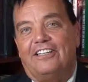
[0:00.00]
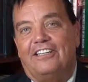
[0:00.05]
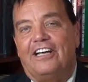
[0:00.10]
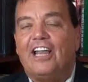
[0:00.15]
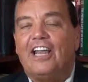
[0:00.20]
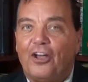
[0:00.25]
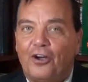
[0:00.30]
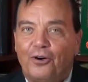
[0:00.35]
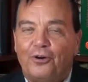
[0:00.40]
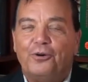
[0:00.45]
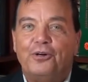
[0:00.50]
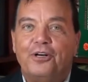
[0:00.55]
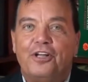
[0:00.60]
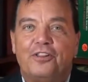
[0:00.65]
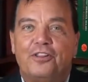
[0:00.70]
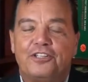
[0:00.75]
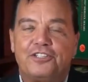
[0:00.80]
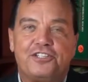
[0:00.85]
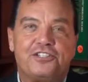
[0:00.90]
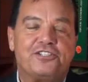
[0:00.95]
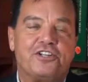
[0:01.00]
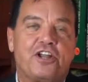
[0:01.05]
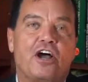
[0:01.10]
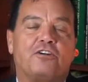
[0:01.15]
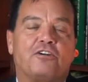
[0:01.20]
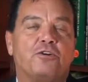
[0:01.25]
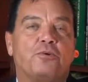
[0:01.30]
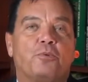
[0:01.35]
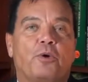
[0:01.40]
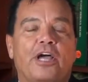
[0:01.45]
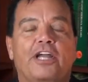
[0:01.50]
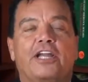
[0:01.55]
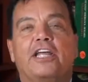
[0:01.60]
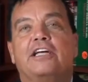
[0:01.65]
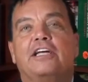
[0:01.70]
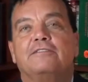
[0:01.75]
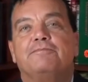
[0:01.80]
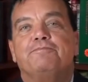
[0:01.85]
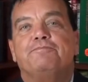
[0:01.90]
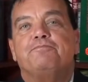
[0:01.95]
Hello, this is Dr.
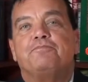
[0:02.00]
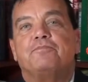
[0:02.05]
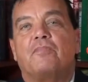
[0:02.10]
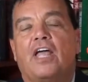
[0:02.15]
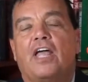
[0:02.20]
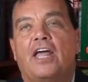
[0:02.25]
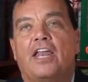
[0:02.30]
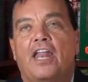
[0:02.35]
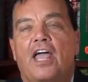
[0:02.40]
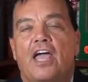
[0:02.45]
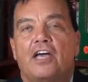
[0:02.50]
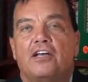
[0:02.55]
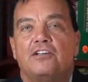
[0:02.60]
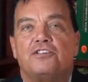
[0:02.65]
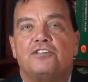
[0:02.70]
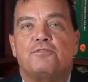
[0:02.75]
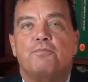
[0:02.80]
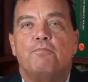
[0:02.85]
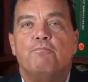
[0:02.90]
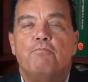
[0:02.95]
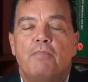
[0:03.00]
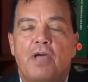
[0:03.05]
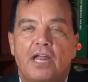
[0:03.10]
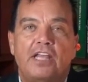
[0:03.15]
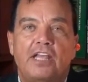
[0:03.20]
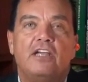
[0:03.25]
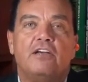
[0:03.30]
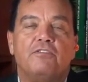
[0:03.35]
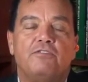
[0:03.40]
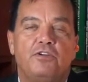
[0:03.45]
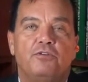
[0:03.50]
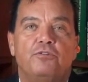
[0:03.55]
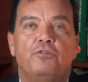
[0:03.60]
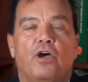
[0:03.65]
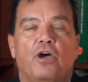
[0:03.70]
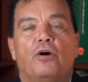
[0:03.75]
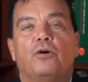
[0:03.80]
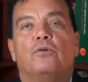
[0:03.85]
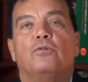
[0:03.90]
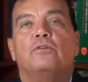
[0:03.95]
Whiting, and as many of you
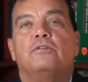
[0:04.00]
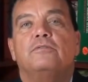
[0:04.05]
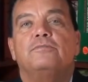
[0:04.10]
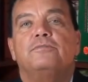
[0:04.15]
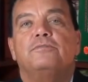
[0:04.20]
know,